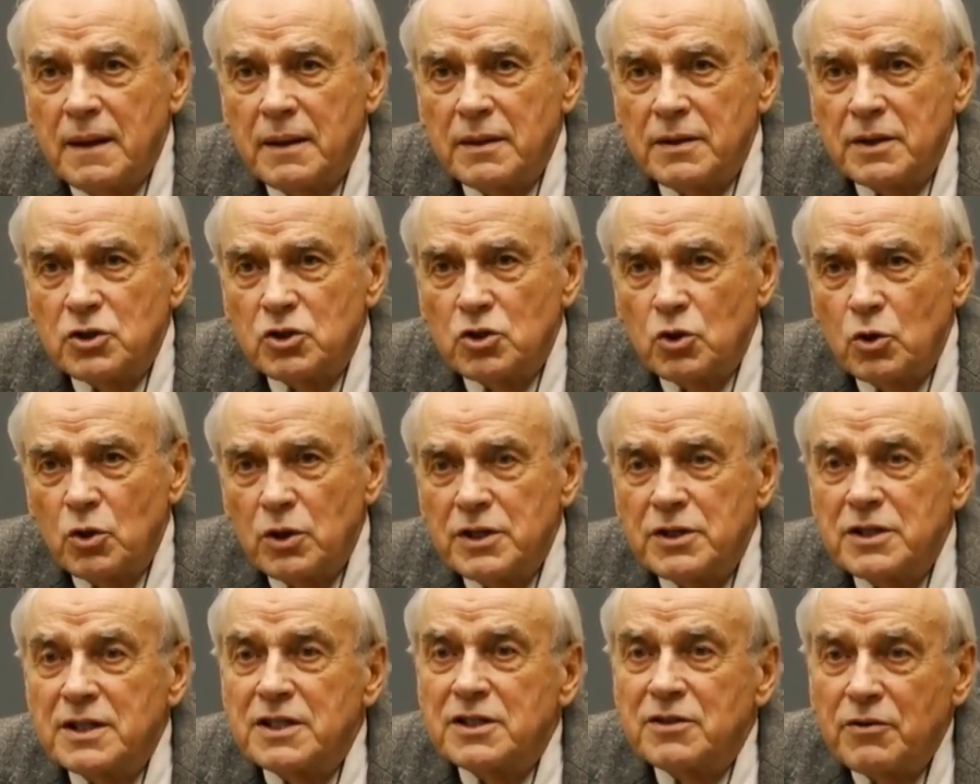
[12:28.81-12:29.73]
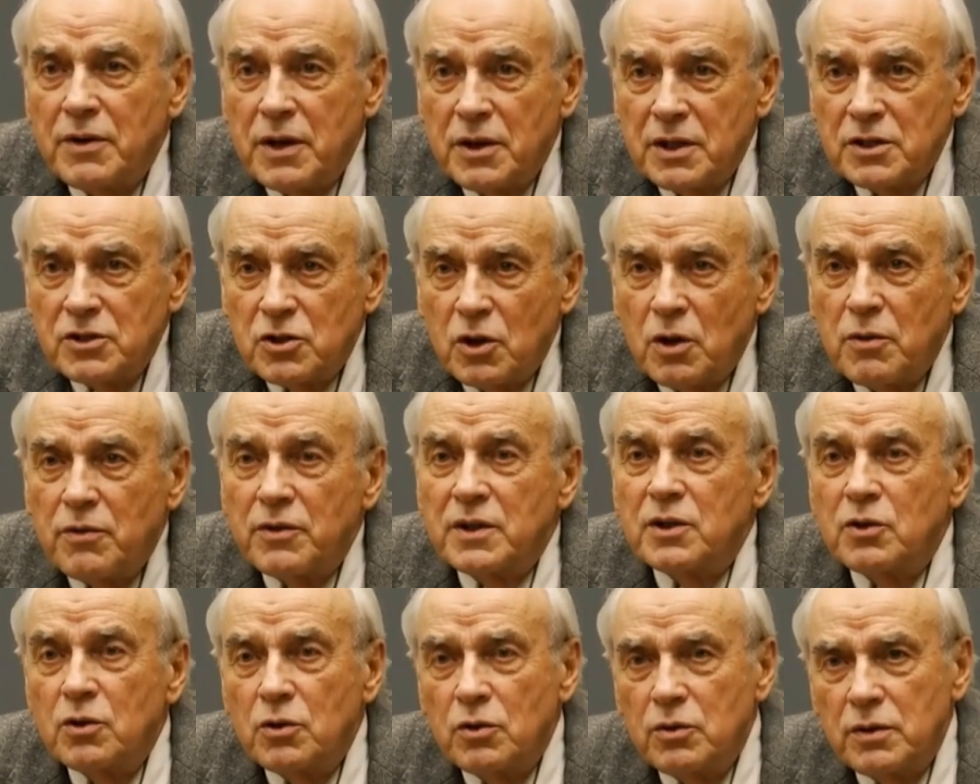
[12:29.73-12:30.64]
The choice is
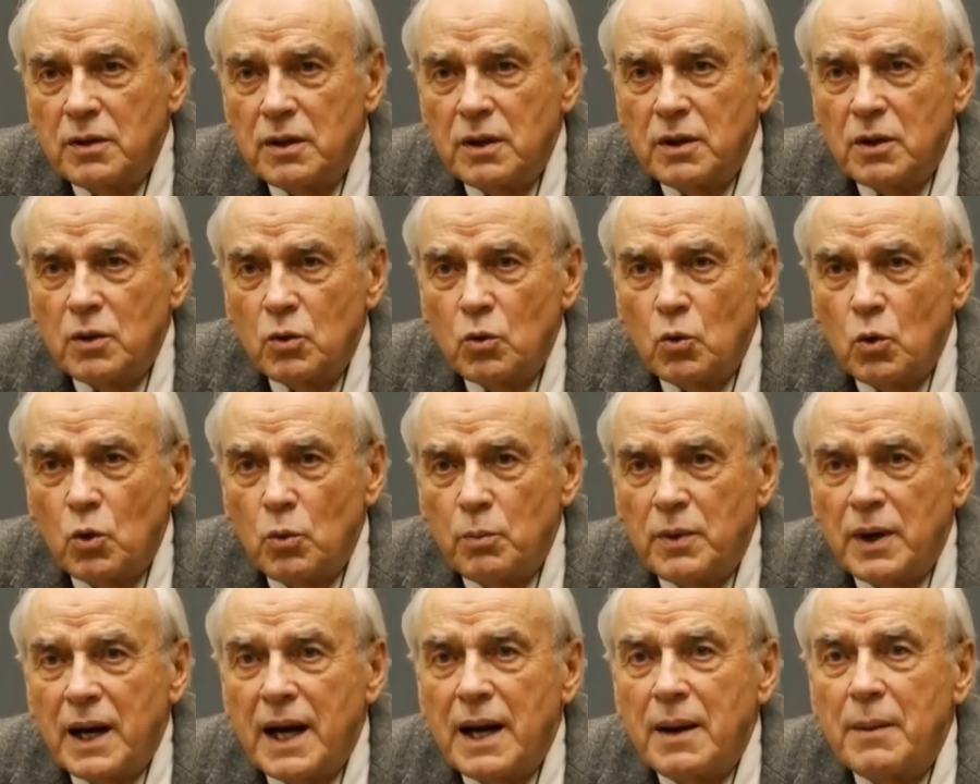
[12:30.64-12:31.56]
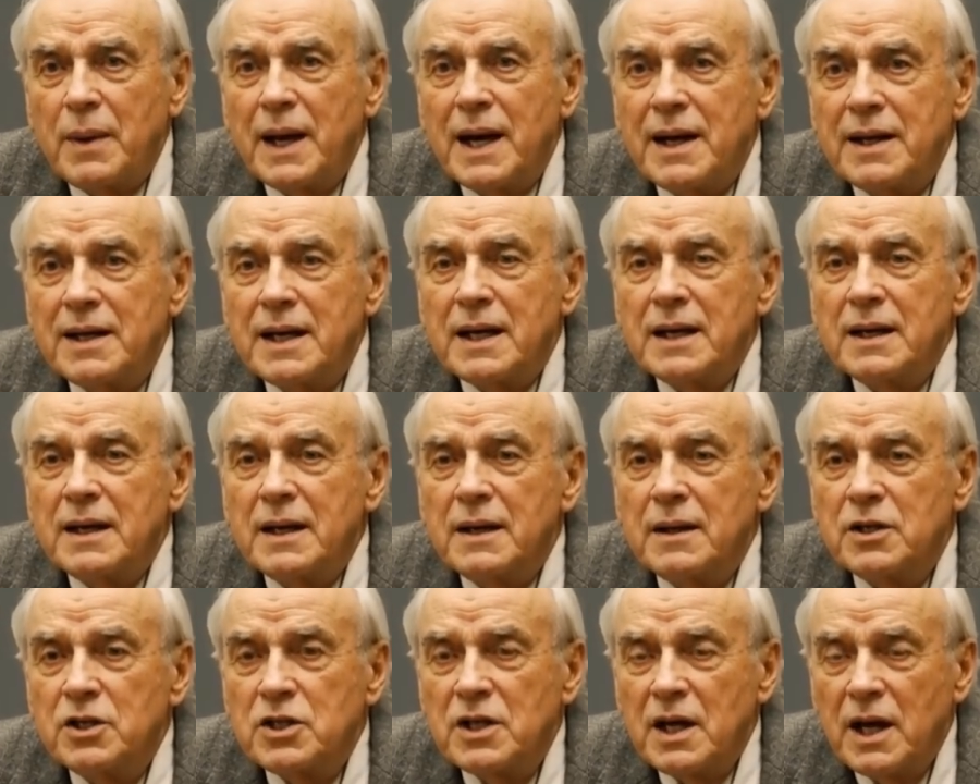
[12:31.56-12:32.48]
philosophical or pragmatic.
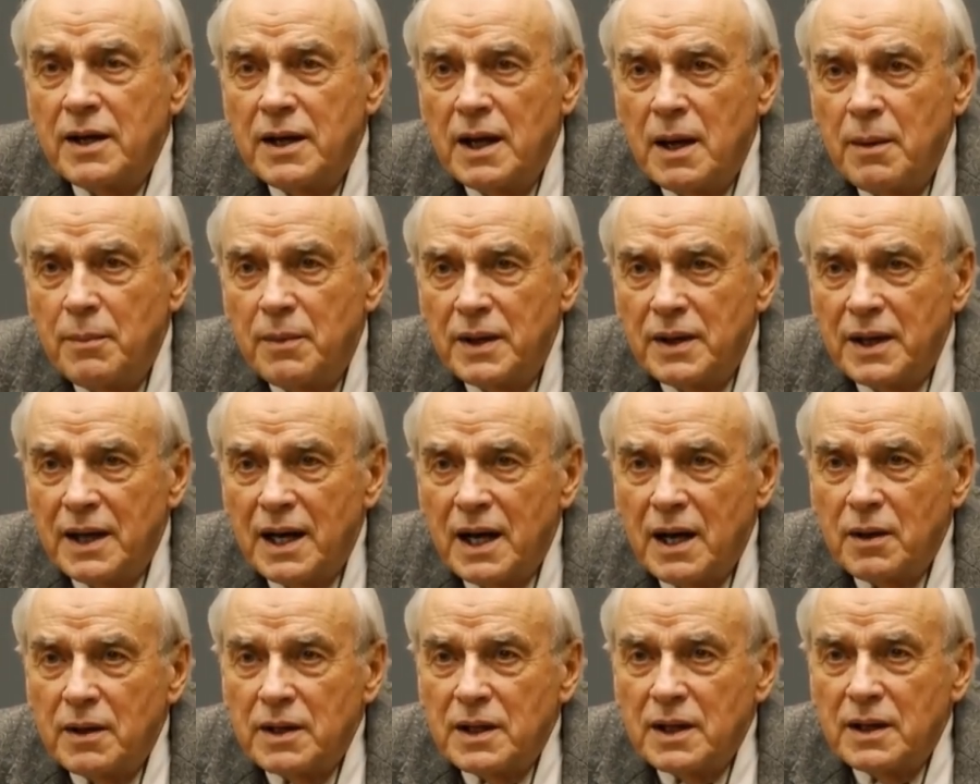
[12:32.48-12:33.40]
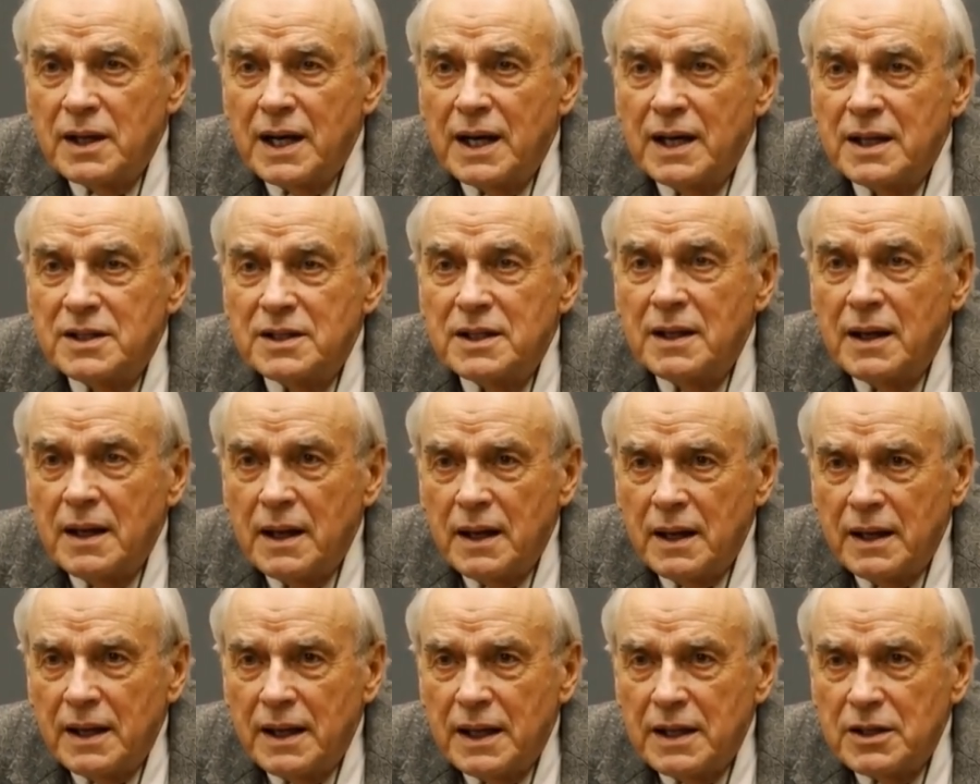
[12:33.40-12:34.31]
Shut up and calculate
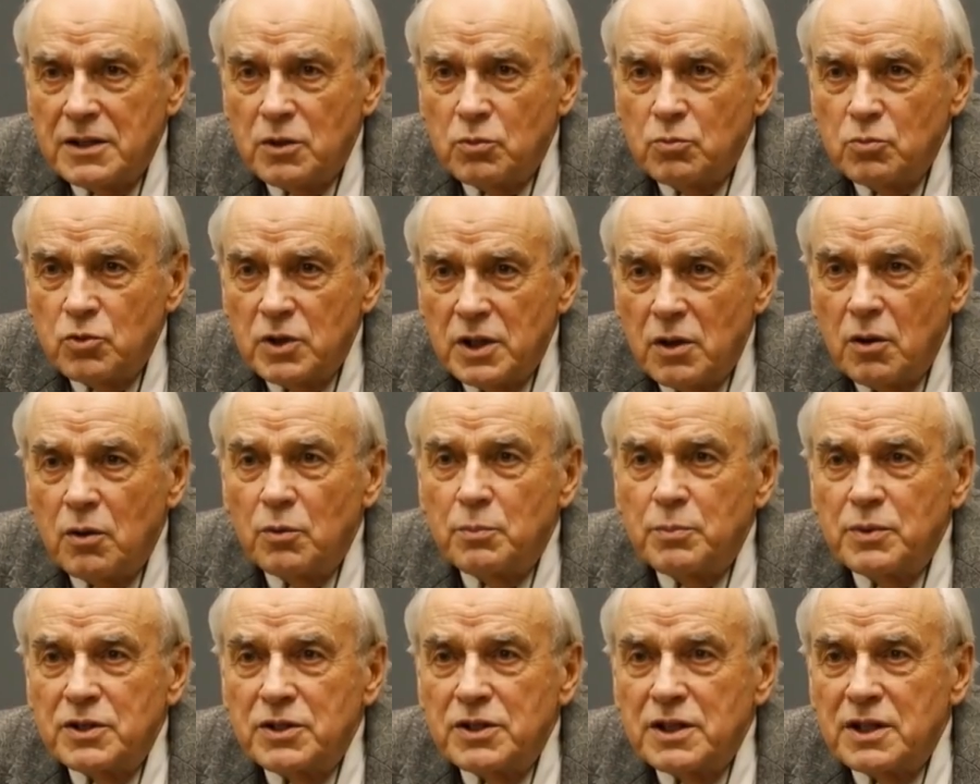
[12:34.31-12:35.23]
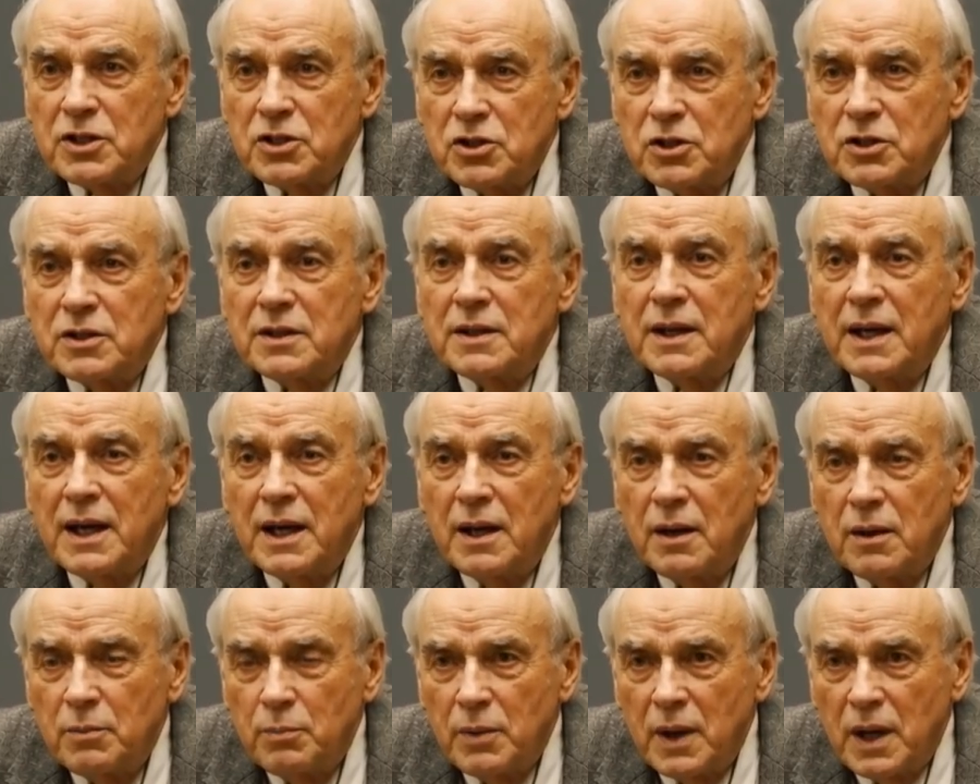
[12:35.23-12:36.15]
is a real position
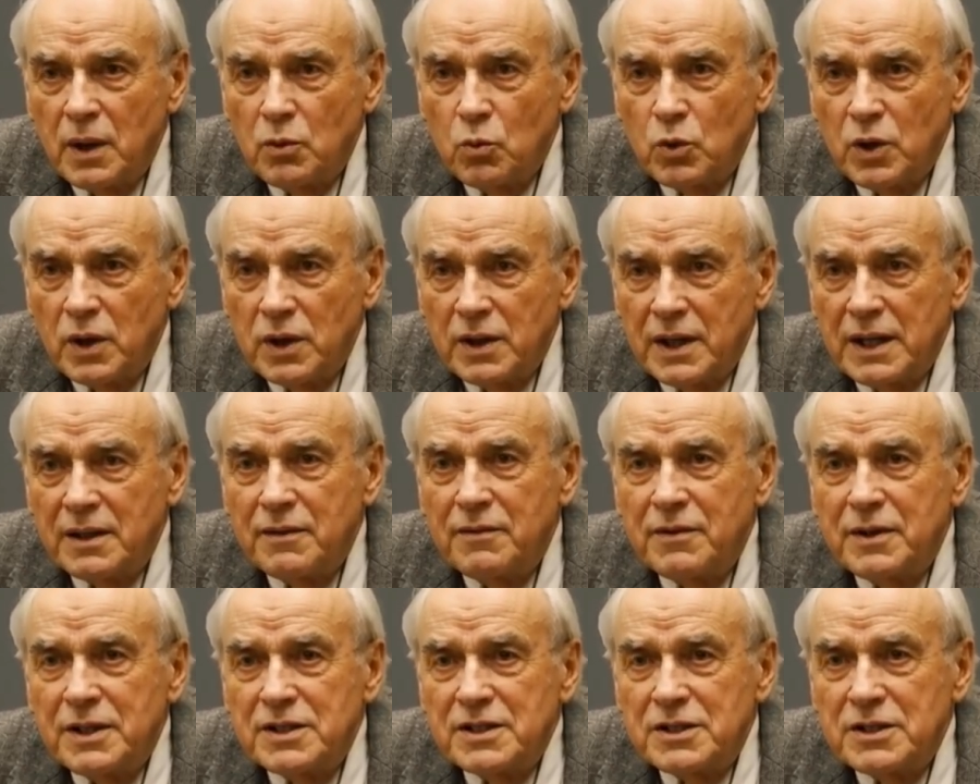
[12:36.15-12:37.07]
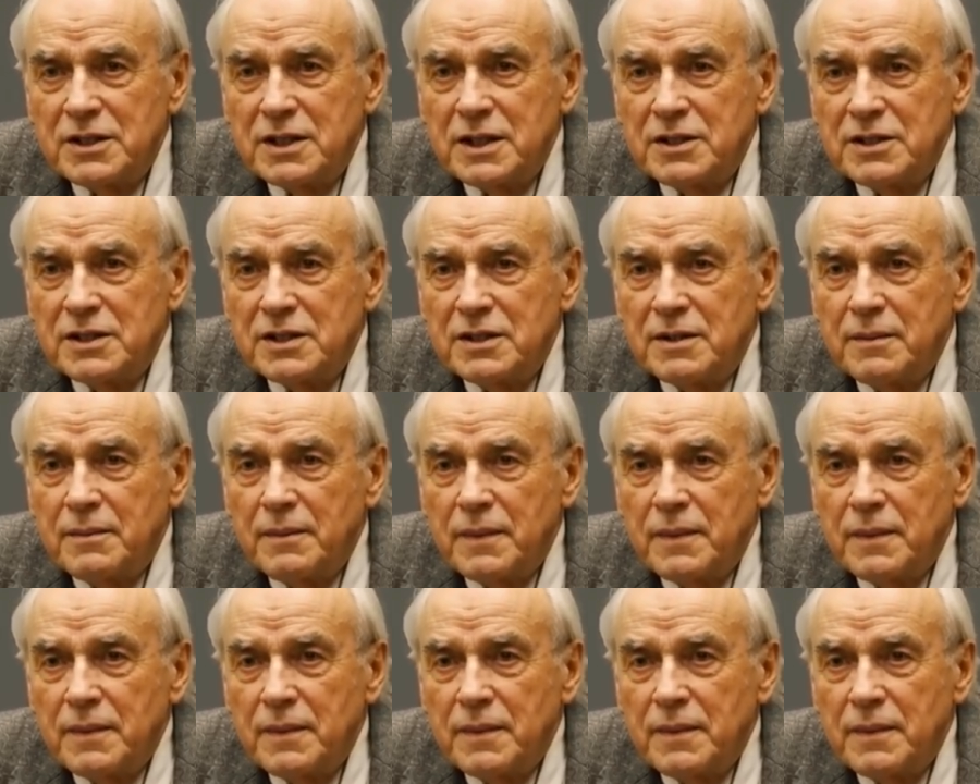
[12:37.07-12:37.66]
held by working physicists.